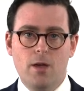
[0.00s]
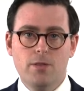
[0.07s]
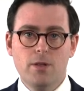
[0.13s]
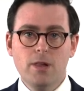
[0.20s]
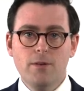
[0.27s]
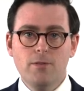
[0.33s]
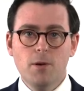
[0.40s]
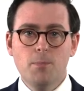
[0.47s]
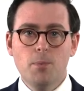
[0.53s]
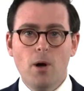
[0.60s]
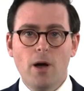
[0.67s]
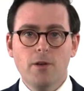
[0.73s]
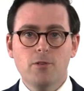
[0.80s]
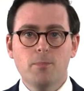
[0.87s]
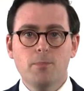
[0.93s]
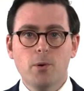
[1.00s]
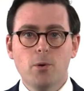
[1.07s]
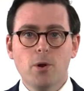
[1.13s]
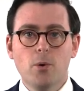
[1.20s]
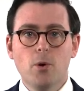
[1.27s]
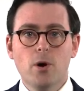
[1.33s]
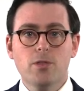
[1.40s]
The levy applies to
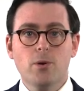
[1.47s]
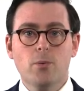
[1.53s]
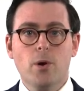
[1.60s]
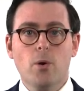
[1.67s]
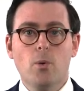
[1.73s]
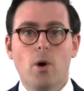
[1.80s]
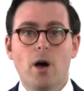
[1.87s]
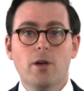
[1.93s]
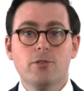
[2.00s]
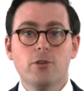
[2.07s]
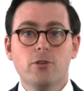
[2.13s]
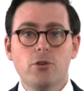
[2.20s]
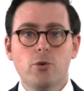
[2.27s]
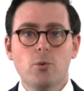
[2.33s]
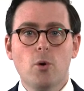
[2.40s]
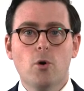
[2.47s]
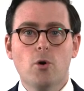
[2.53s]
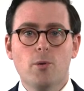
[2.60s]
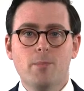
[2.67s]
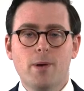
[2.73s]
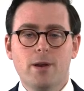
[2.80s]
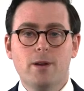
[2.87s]
building work that requires a new
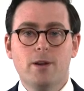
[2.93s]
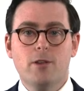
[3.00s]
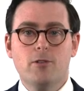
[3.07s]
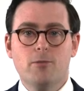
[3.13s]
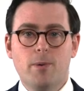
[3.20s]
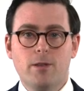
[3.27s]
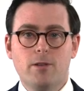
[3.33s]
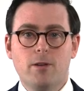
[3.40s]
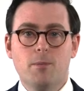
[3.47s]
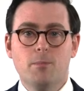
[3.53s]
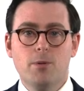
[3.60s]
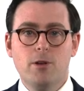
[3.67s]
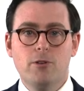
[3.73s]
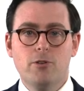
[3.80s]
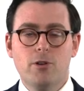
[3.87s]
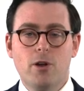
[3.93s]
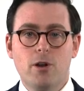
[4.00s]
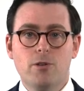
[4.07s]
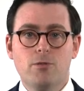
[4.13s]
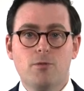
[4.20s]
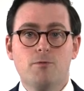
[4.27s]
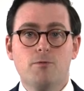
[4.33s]
or amended expected completion
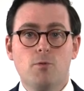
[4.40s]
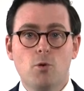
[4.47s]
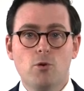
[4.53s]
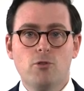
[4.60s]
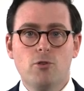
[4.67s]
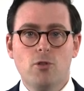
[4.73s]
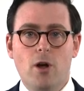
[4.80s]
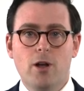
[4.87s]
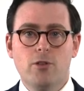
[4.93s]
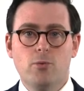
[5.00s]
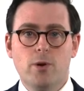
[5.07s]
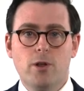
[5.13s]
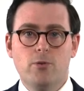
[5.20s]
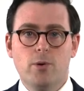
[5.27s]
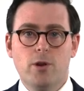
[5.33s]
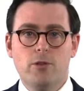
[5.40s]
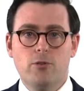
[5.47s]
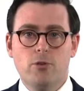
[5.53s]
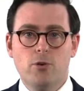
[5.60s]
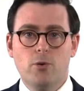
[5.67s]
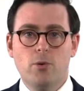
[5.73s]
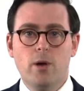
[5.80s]
notice from 4 July
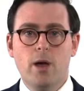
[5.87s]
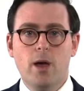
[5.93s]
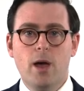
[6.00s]
2022